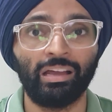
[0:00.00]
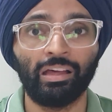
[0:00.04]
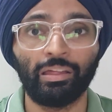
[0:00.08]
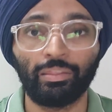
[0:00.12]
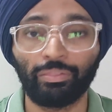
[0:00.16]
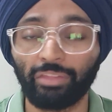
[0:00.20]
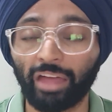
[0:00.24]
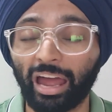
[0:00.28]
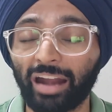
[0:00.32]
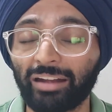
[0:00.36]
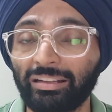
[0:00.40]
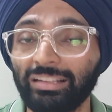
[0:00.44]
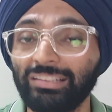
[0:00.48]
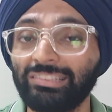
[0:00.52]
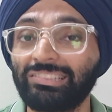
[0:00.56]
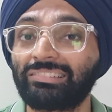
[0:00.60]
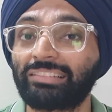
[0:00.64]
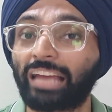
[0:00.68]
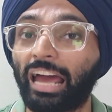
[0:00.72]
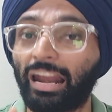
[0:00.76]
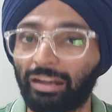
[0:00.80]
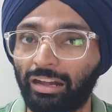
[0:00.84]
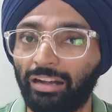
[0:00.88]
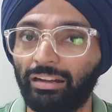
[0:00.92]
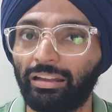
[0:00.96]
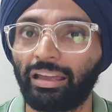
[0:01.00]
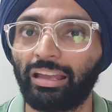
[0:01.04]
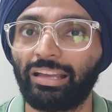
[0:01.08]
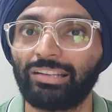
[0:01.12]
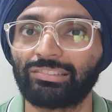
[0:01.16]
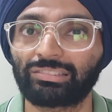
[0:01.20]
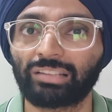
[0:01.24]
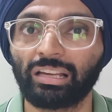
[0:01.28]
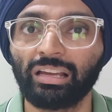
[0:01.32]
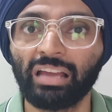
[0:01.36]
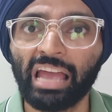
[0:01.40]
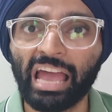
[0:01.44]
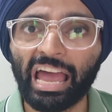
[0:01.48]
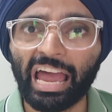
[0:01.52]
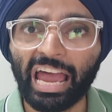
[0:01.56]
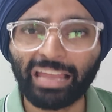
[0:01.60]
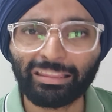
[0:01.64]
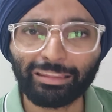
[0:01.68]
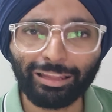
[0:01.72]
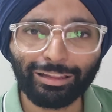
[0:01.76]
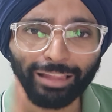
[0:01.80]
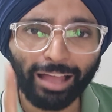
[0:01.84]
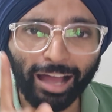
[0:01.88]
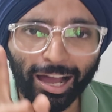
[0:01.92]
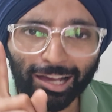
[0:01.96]
That is standardized. And
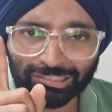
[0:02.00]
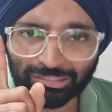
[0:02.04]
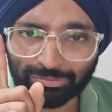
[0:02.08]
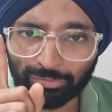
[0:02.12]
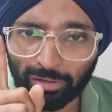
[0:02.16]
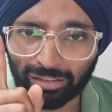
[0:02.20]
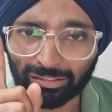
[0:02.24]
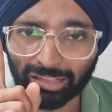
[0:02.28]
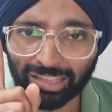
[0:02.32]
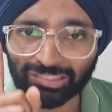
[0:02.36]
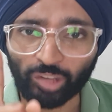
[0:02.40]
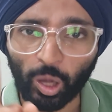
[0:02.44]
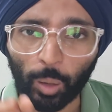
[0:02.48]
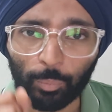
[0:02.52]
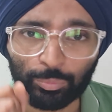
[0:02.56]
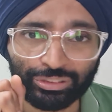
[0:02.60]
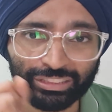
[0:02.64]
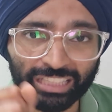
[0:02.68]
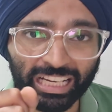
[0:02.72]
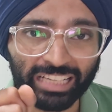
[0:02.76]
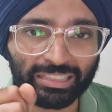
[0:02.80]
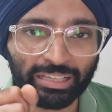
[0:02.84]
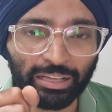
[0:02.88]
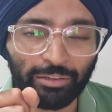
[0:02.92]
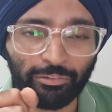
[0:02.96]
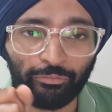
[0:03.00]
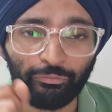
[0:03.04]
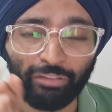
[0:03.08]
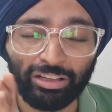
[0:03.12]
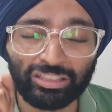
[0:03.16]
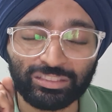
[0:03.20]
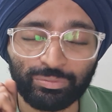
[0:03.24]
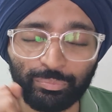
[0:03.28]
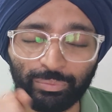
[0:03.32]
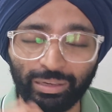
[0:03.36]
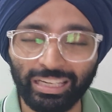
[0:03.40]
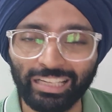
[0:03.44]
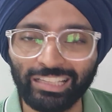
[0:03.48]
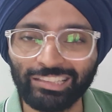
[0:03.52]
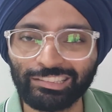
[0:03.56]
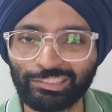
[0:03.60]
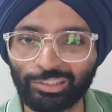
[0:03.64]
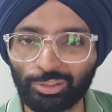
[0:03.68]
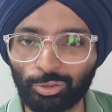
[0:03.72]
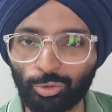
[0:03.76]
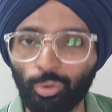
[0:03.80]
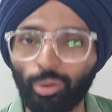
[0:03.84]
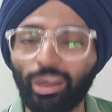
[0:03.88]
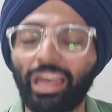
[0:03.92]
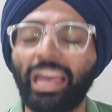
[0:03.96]
the last one is objective, which means
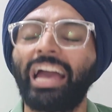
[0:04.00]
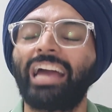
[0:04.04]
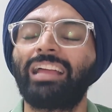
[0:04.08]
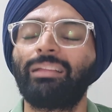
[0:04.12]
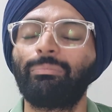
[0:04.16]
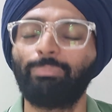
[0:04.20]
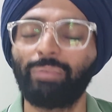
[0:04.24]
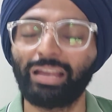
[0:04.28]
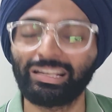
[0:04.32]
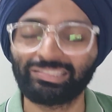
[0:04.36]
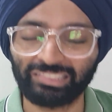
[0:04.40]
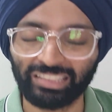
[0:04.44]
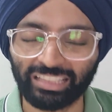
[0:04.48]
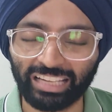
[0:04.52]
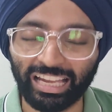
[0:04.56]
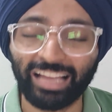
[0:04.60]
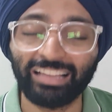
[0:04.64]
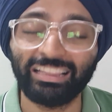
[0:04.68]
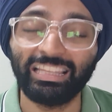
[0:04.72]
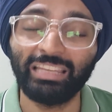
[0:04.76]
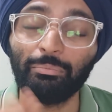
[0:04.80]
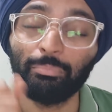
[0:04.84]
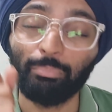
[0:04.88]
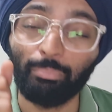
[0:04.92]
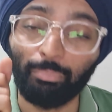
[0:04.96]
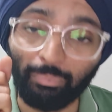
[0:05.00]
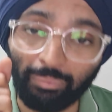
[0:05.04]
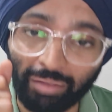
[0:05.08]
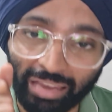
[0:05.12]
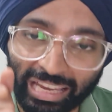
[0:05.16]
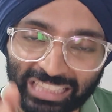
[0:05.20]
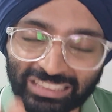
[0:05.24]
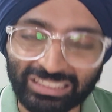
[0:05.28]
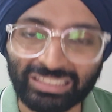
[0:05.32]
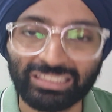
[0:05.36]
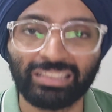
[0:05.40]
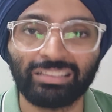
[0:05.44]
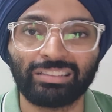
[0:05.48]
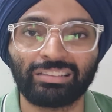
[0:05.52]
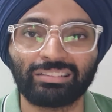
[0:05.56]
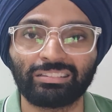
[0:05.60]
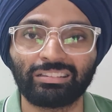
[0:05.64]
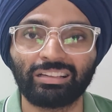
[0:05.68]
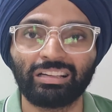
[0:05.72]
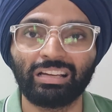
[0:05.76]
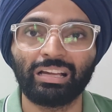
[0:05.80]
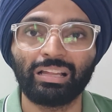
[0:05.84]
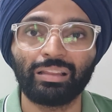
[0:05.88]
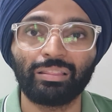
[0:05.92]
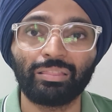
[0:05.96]
you can basically
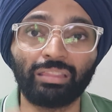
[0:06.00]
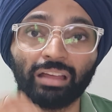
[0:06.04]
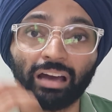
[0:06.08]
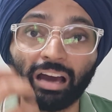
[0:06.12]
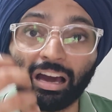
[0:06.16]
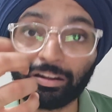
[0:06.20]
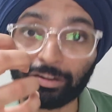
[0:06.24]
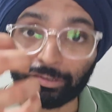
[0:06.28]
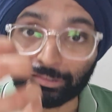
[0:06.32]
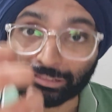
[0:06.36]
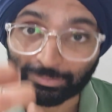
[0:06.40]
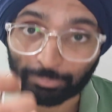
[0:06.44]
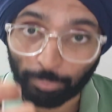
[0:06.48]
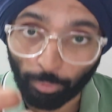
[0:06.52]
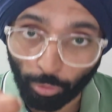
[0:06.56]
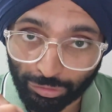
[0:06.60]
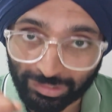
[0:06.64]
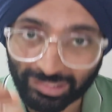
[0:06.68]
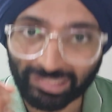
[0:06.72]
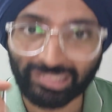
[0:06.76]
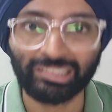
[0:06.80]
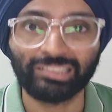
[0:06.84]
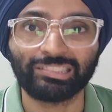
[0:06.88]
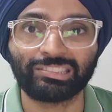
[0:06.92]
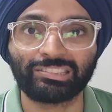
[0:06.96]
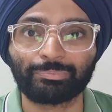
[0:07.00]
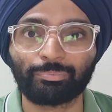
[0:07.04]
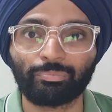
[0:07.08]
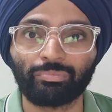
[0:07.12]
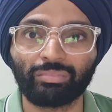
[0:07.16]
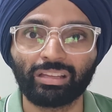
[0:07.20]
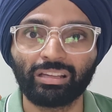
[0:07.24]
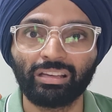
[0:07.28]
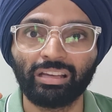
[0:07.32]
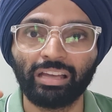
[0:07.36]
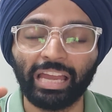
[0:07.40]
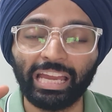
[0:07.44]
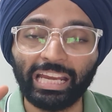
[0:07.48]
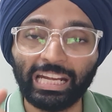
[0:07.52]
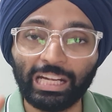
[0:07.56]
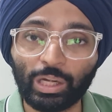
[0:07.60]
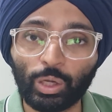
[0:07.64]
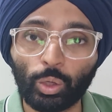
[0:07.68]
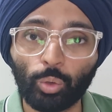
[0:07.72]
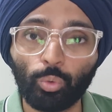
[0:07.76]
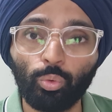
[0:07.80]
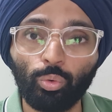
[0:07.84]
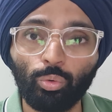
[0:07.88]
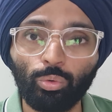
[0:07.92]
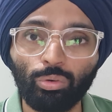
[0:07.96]
measure the responses
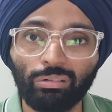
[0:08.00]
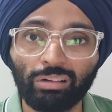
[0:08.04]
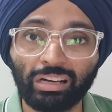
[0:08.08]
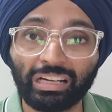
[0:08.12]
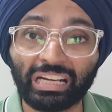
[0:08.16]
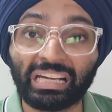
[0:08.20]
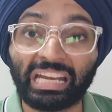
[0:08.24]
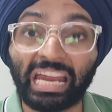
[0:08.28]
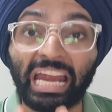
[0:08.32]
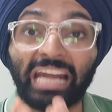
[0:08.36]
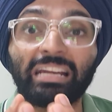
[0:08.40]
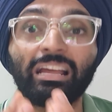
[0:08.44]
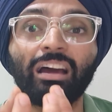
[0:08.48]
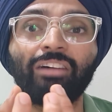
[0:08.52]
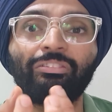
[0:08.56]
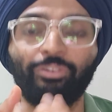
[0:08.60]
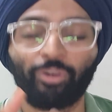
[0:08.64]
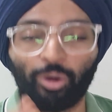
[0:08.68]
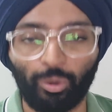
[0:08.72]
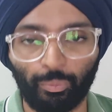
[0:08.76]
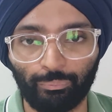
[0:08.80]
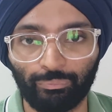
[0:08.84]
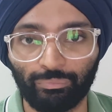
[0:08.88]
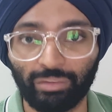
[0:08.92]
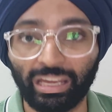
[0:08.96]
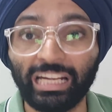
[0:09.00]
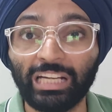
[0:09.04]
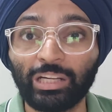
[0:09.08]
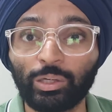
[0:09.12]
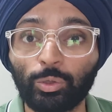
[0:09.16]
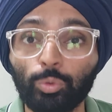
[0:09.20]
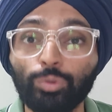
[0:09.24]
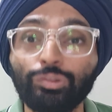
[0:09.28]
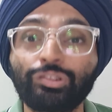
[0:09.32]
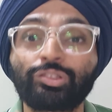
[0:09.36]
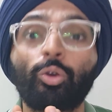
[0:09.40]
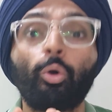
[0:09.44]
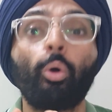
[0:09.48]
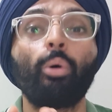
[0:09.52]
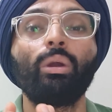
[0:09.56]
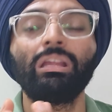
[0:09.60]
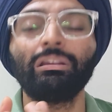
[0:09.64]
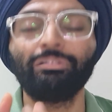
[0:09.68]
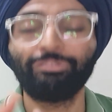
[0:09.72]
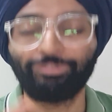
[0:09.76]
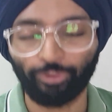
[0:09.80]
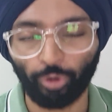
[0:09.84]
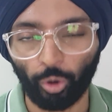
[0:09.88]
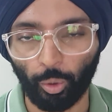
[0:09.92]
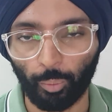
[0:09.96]
into data form, into scoring
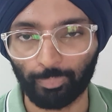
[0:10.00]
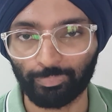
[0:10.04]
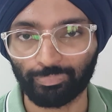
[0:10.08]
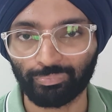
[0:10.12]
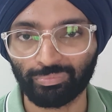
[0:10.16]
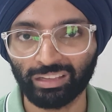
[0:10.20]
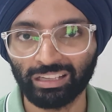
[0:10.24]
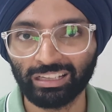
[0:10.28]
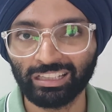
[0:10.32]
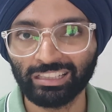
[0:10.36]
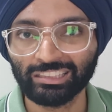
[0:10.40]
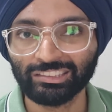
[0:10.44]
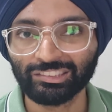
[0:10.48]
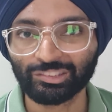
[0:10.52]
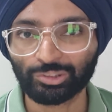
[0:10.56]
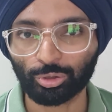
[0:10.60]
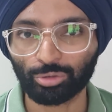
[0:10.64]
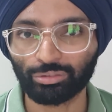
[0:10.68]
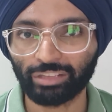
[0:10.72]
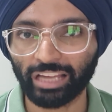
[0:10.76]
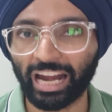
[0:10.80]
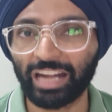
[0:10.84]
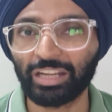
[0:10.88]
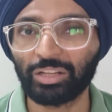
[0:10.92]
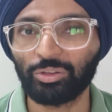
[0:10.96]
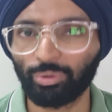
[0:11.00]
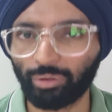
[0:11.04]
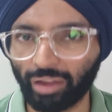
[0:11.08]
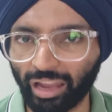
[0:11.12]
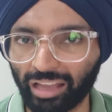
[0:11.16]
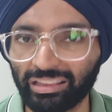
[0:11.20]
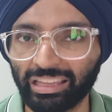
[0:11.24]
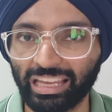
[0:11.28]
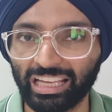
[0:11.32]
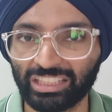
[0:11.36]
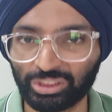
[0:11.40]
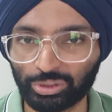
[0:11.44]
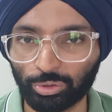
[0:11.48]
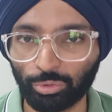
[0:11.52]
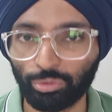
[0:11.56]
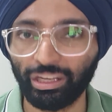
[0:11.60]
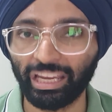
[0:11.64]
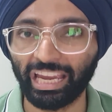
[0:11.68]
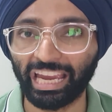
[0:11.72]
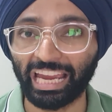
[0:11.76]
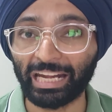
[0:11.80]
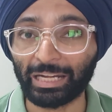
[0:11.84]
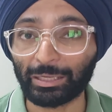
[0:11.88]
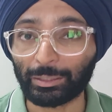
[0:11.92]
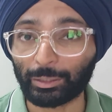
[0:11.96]
form, so that you can
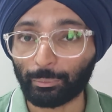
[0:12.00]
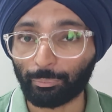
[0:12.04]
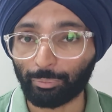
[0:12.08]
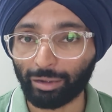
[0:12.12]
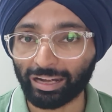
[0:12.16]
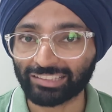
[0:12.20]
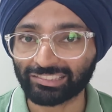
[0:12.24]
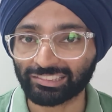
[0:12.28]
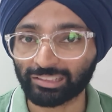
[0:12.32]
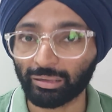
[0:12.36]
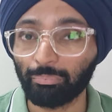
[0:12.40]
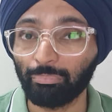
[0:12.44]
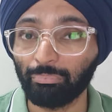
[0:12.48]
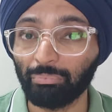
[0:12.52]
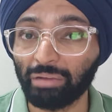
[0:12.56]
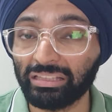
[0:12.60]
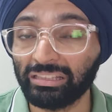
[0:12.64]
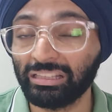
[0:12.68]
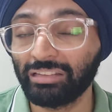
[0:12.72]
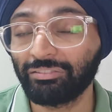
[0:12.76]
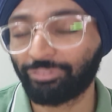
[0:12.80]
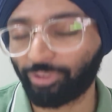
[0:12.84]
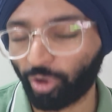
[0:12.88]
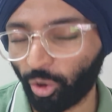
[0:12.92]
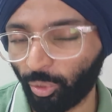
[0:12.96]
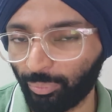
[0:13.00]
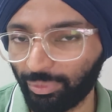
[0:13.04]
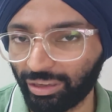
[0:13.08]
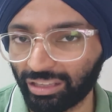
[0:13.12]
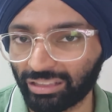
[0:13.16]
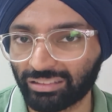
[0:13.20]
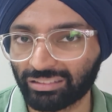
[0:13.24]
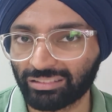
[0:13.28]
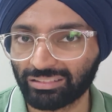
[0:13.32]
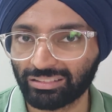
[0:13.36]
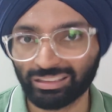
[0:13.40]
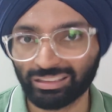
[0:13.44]
actually interpret some meaning from it.